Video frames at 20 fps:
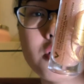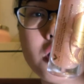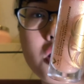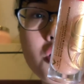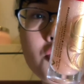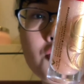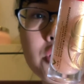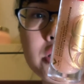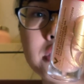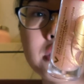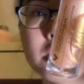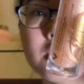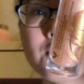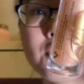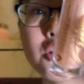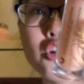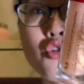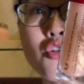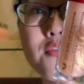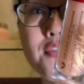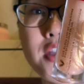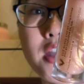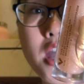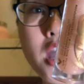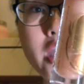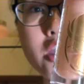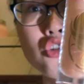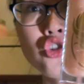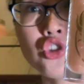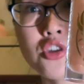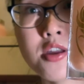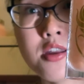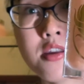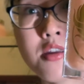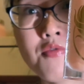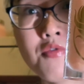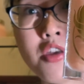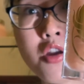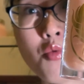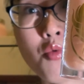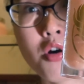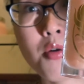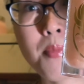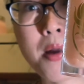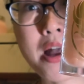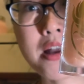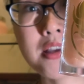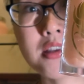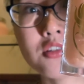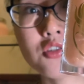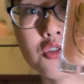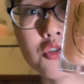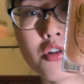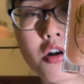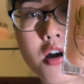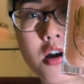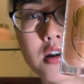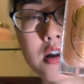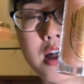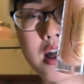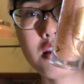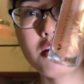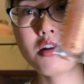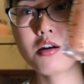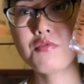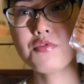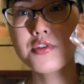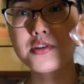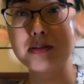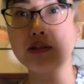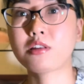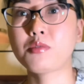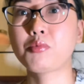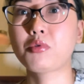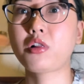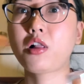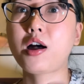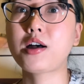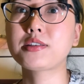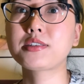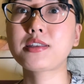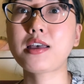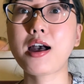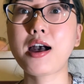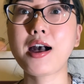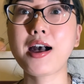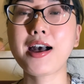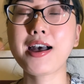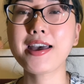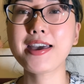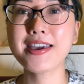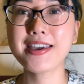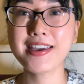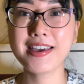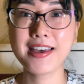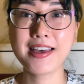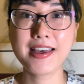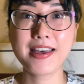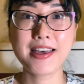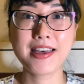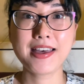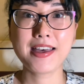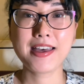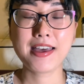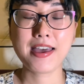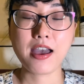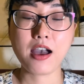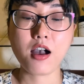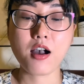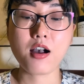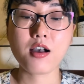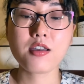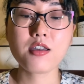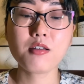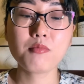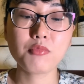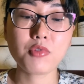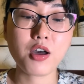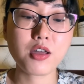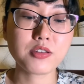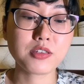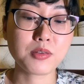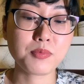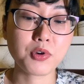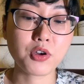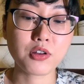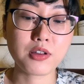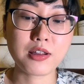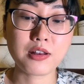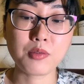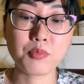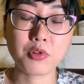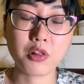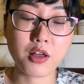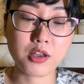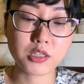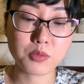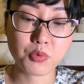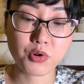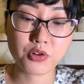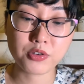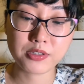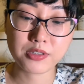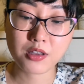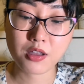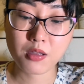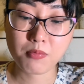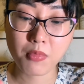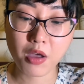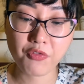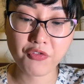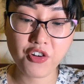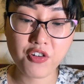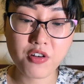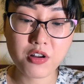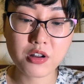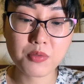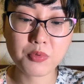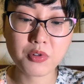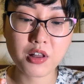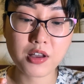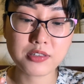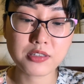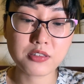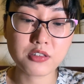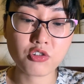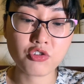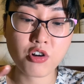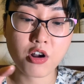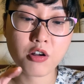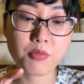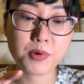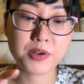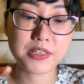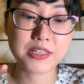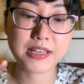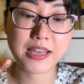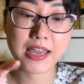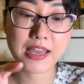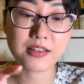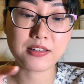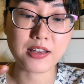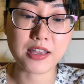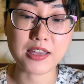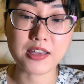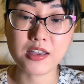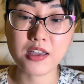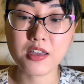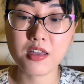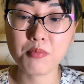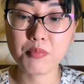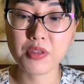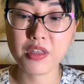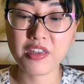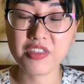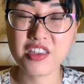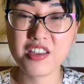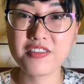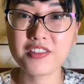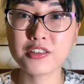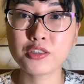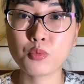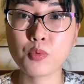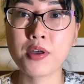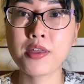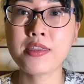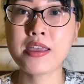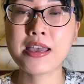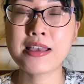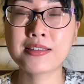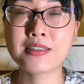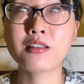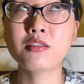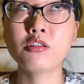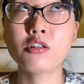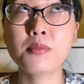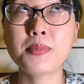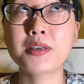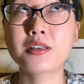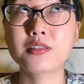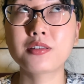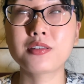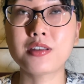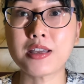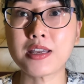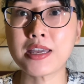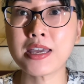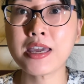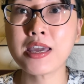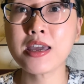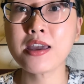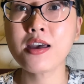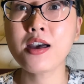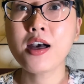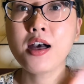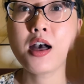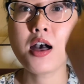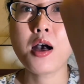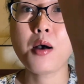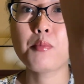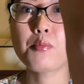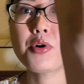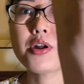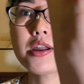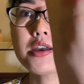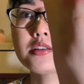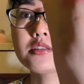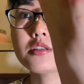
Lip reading: receive a notification if they were back in stock. I love this lip gloss. I am not typically a lip gloss person. My favorite lip gloss is Urban Decay Naked, but I think this one is a little bit sticky, but it's